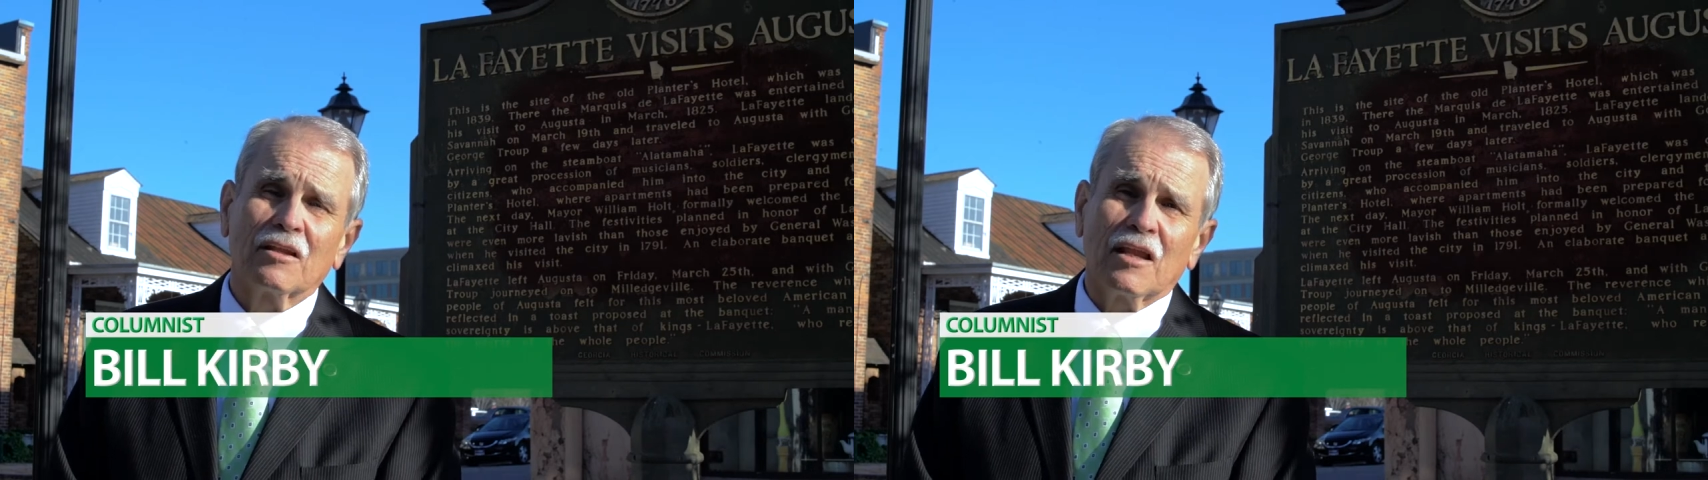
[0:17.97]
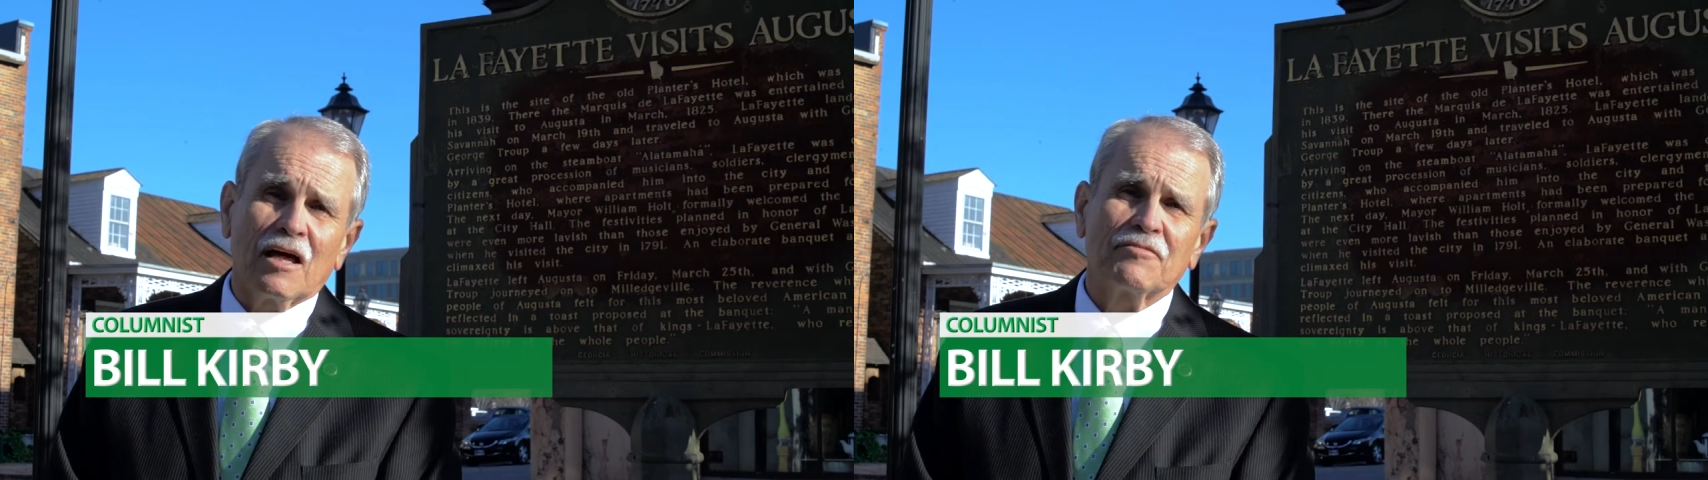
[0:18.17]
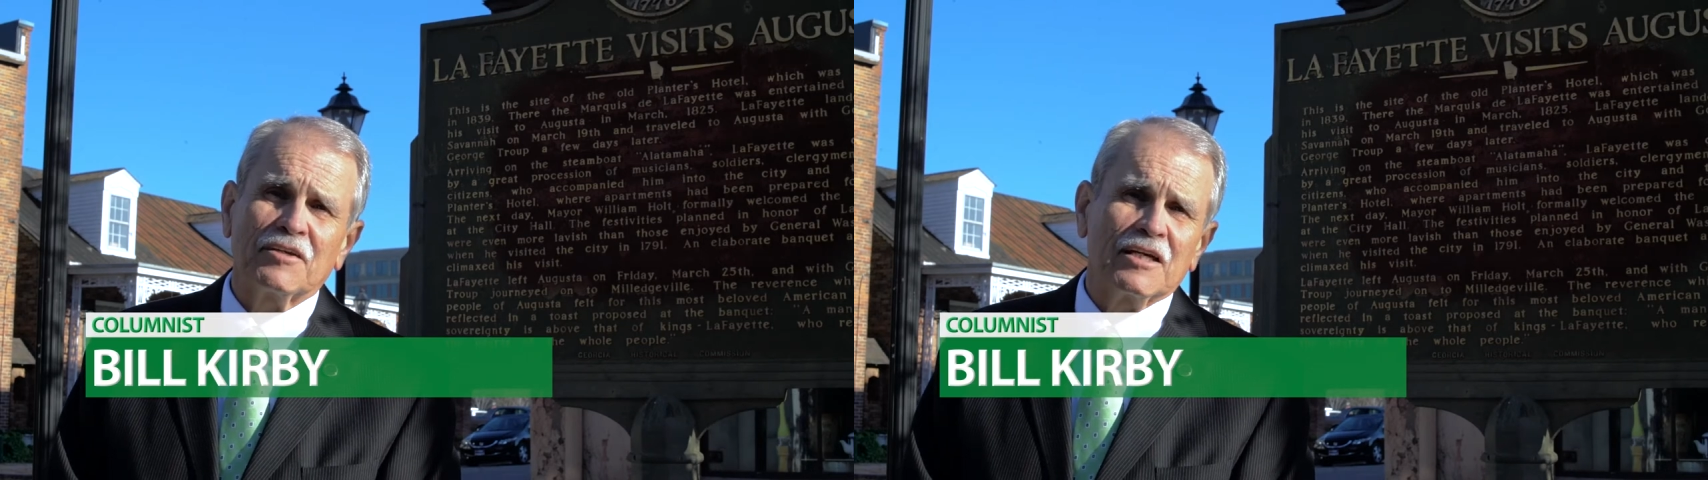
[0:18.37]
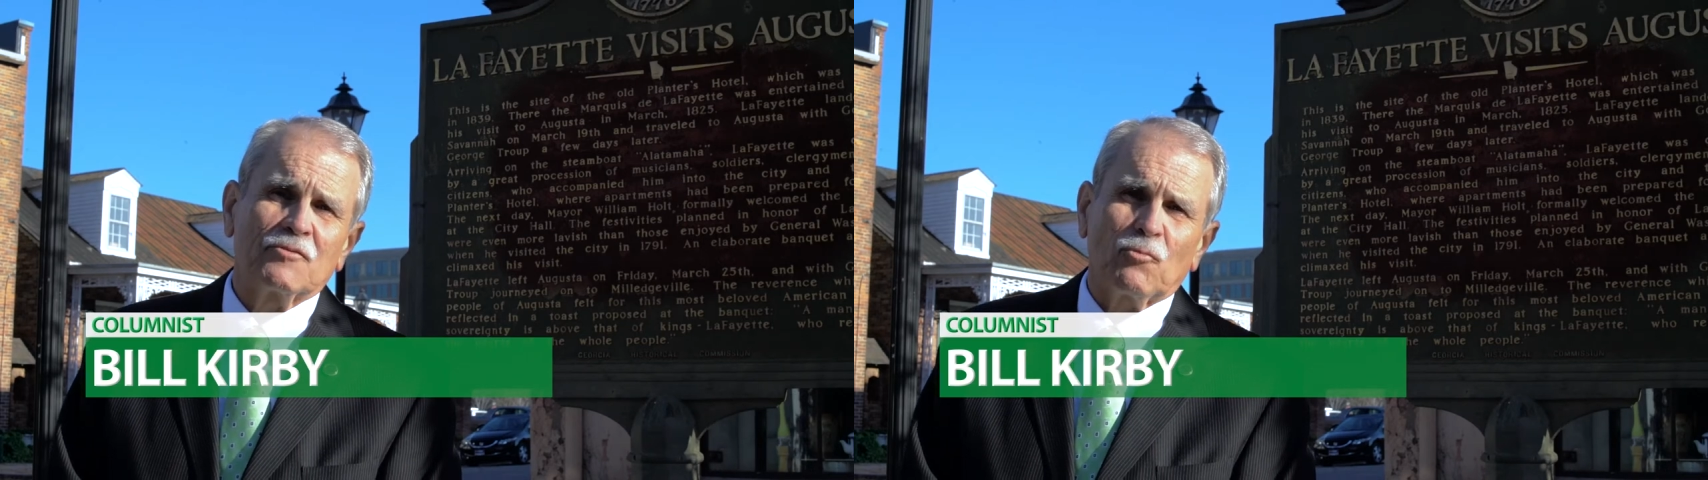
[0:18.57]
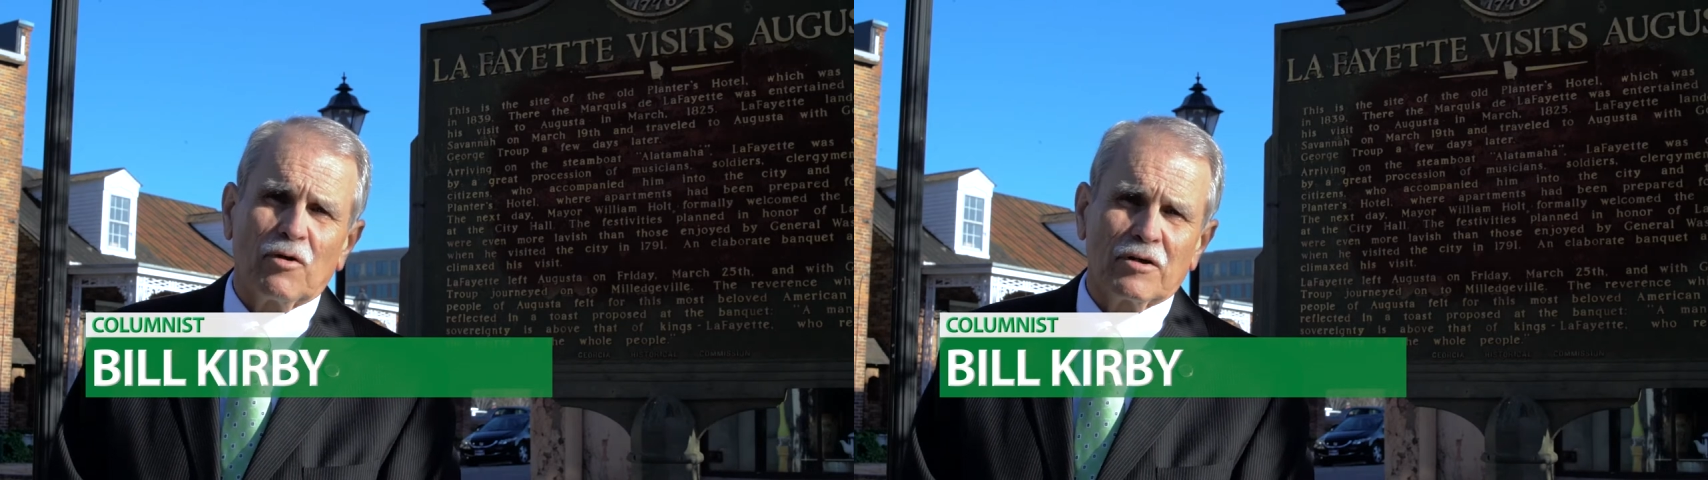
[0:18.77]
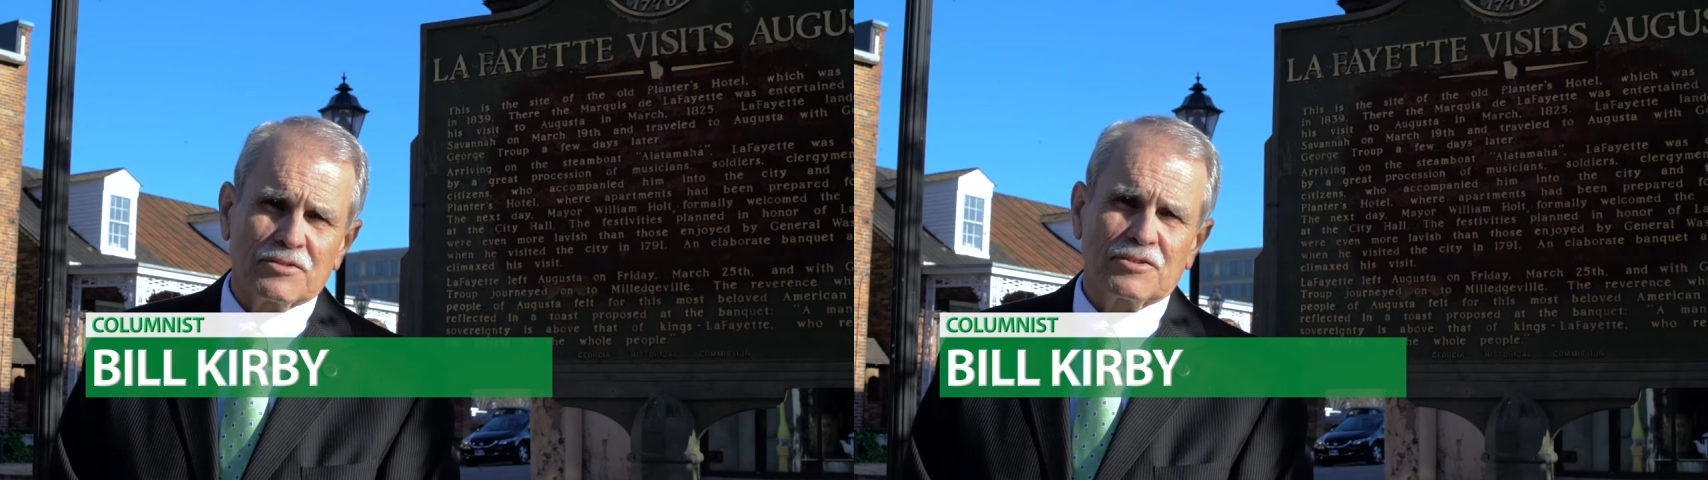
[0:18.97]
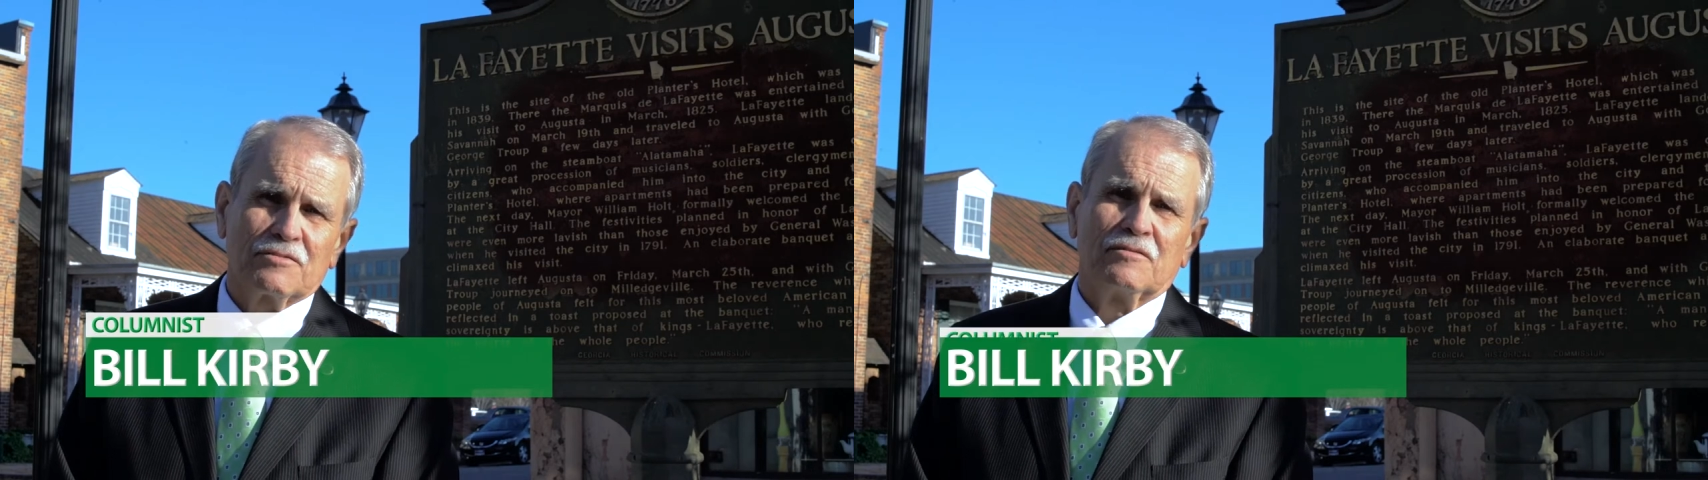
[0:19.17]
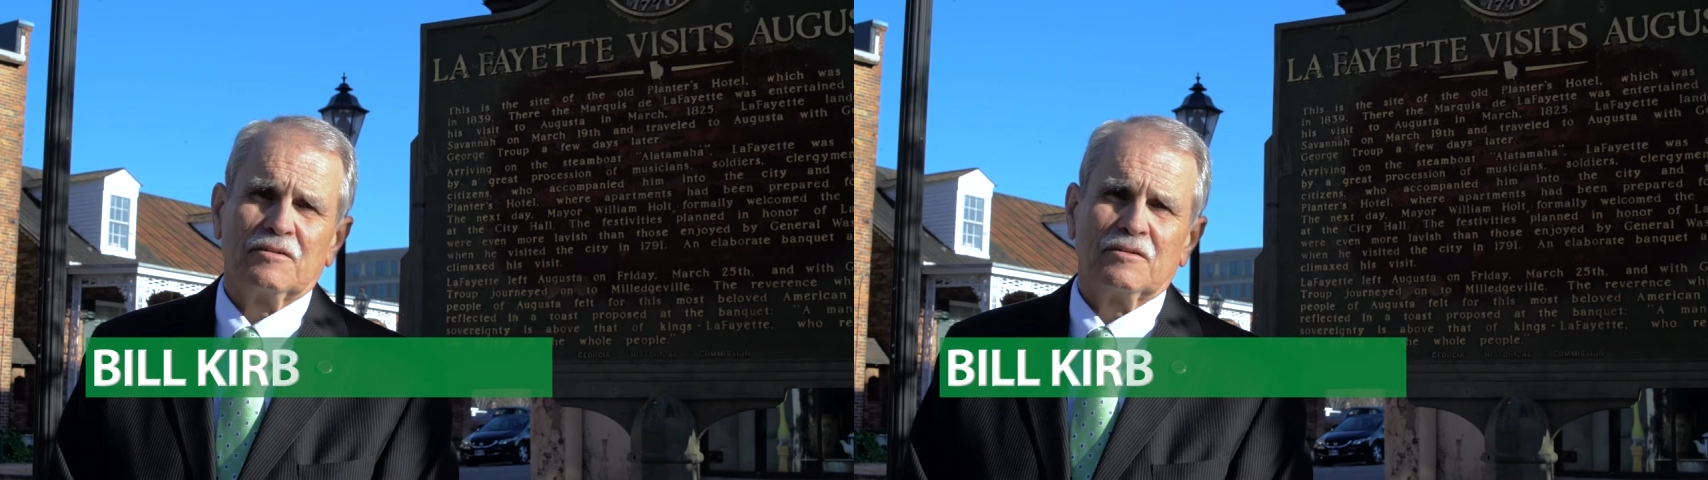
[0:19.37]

Lafayette was.